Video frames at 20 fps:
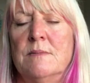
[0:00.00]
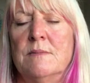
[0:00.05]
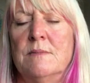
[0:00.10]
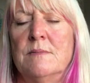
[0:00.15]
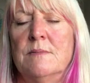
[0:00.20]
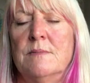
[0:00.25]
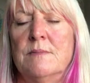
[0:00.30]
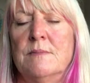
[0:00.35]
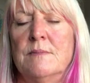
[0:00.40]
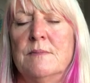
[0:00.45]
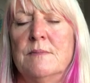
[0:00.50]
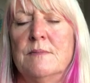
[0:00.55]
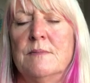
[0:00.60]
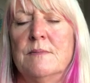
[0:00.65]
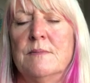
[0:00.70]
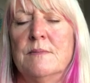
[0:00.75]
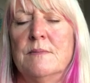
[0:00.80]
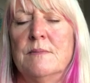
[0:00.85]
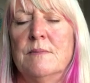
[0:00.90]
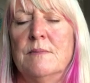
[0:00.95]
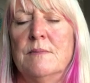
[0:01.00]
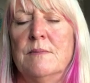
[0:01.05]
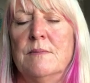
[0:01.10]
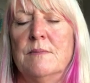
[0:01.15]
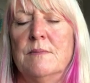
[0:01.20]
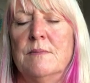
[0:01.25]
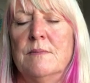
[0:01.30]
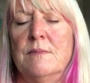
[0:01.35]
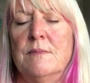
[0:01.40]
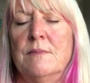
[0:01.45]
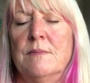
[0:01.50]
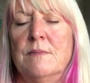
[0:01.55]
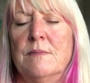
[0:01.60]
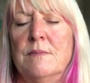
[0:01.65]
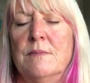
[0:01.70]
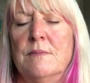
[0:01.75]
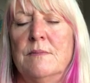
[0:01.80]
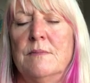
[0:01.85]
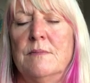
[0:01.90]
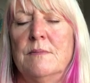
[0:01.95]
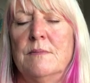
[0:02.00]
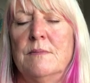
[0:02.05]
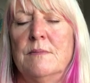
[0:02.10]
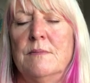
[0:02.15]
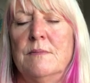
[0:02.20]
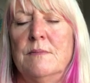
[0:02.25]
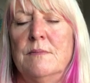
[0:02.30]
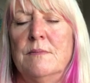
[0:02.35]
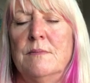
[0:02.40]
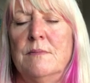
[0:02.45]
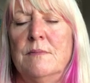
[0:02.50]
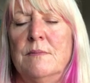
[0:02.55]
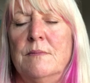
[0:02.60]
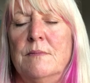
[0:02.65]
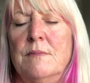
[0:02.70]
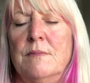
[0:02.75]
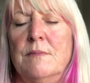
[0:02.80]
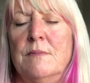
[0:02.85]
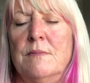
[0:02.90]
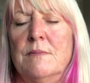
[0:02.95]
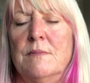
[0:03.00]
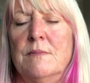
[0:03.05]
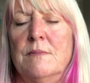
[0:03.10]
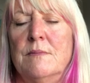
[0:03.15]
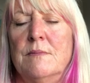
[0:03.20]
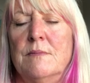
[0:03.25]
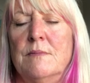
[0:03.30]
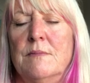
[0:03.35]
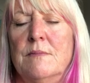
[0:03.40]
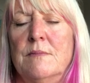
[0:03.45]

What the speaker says: Nobody speaks.